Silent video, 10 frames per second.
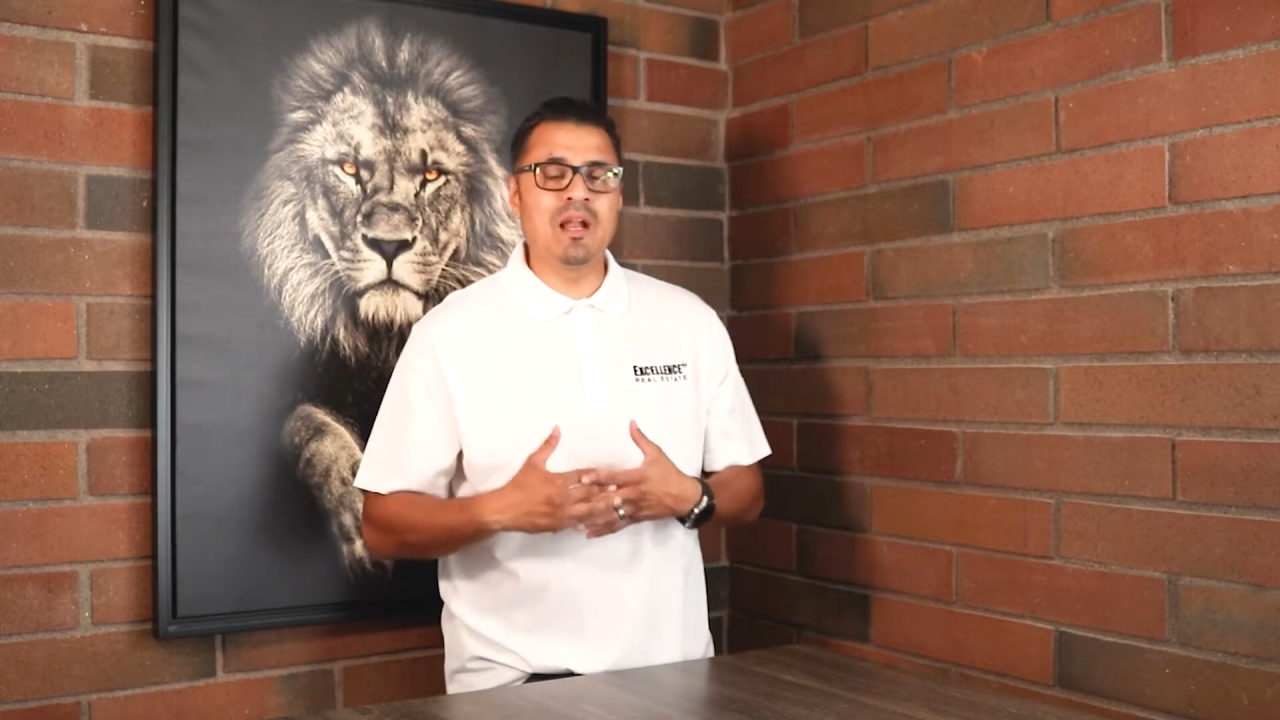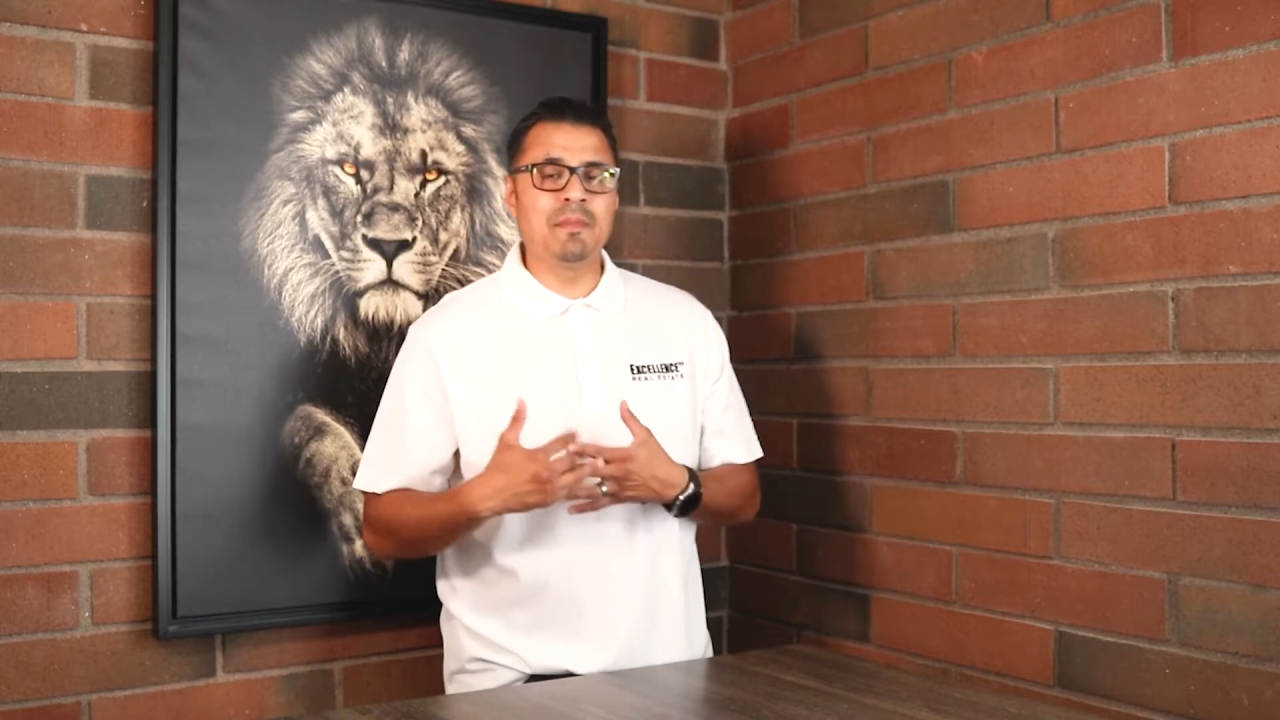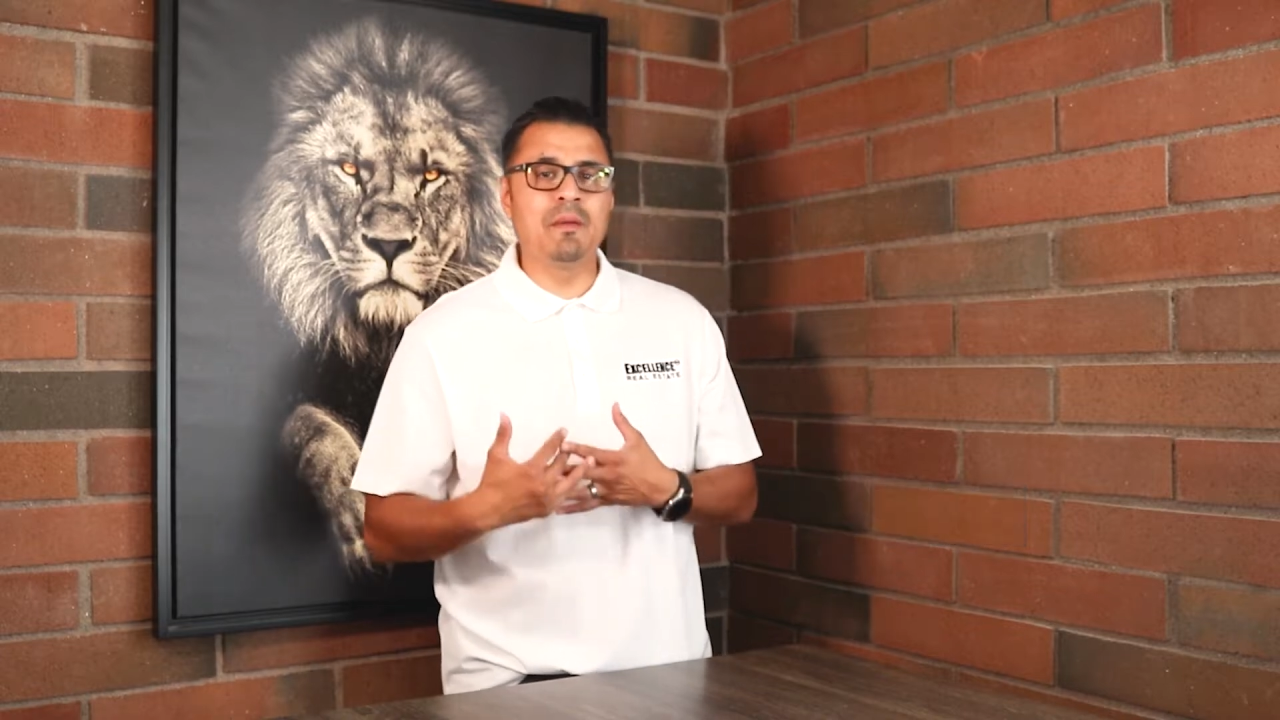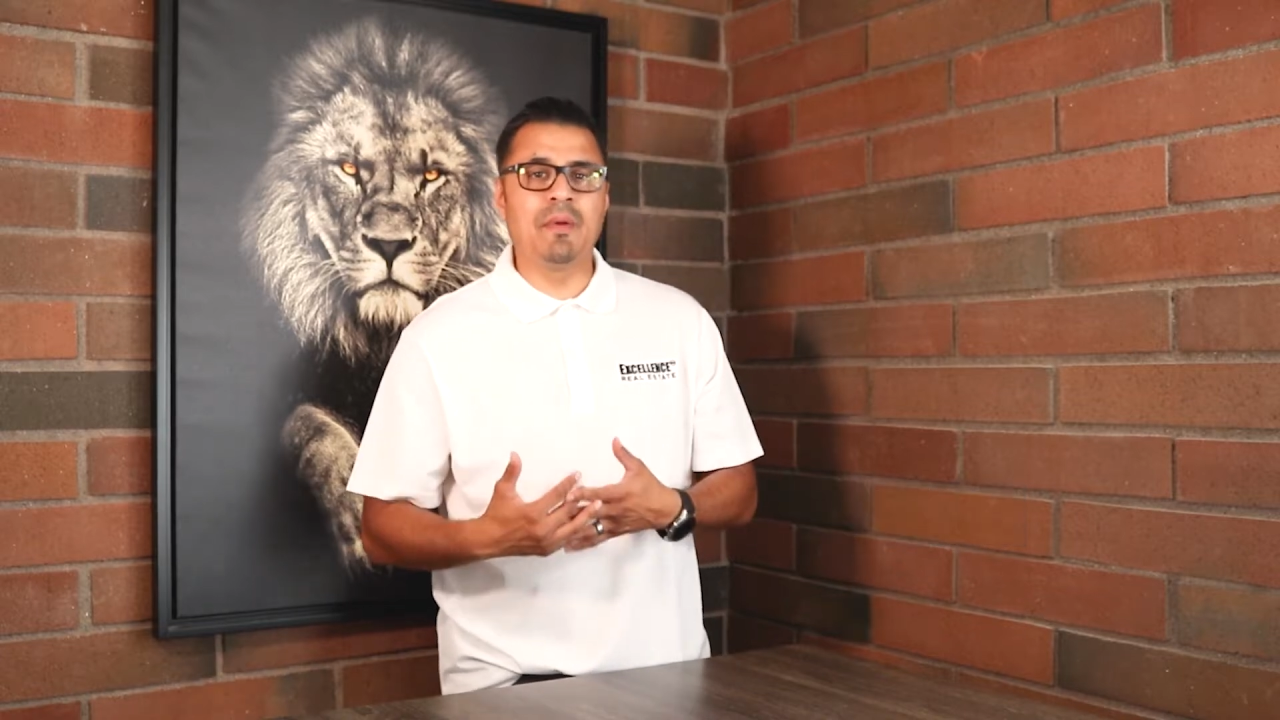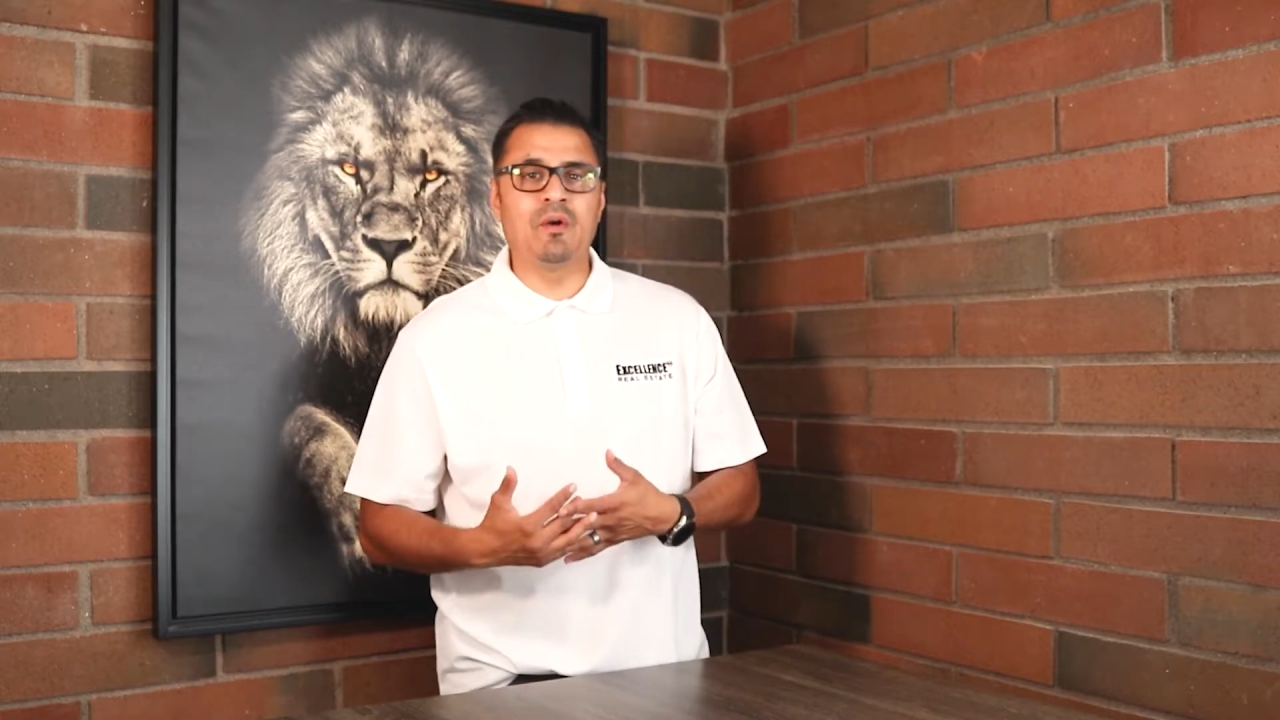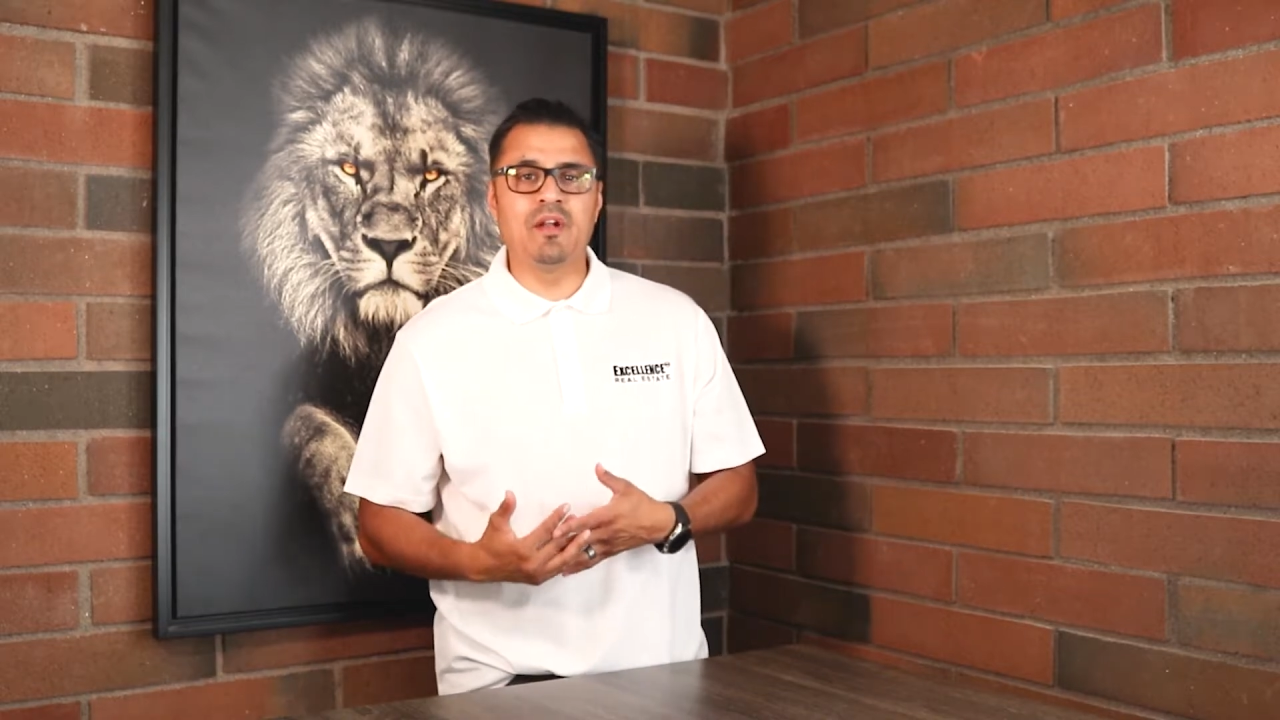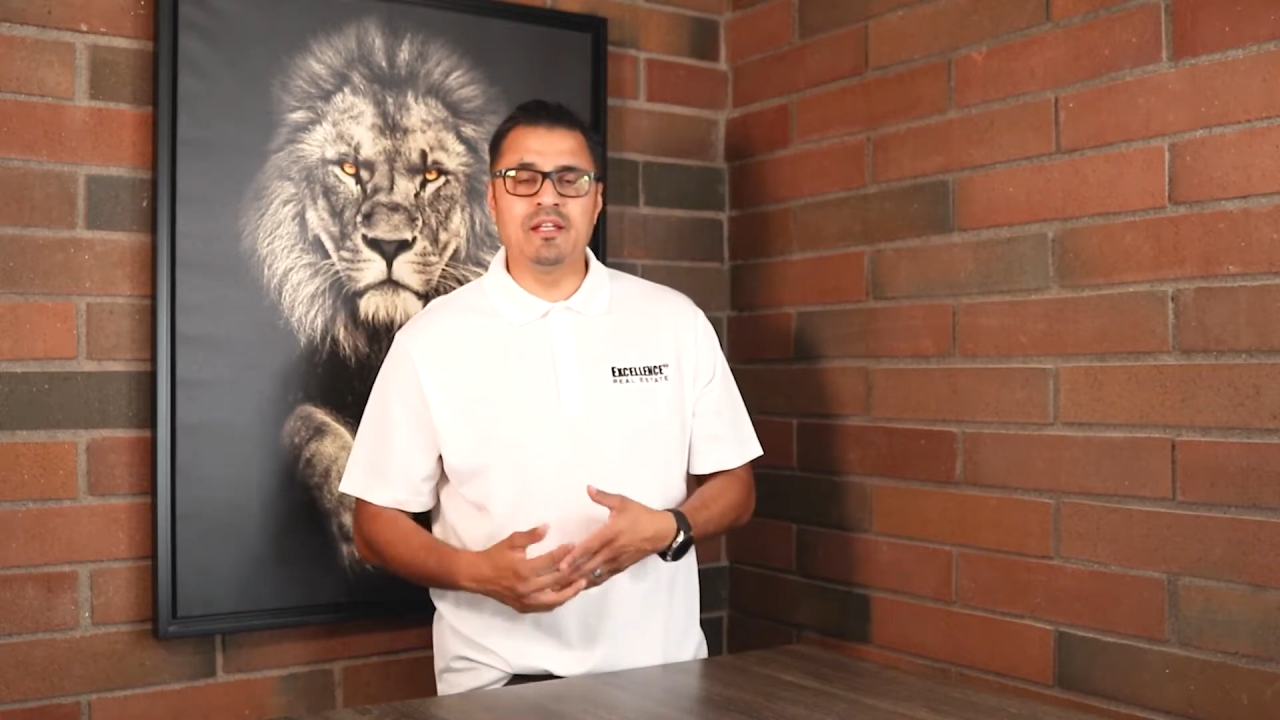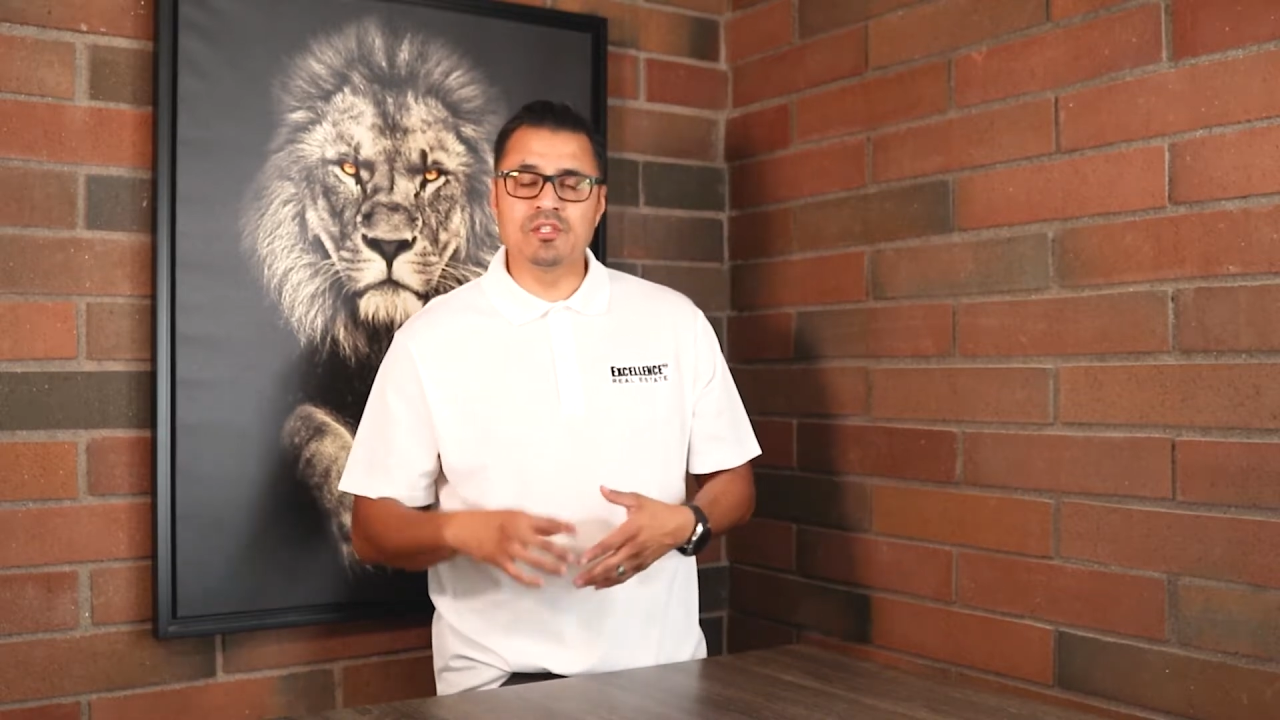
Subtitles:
I'm comparing it.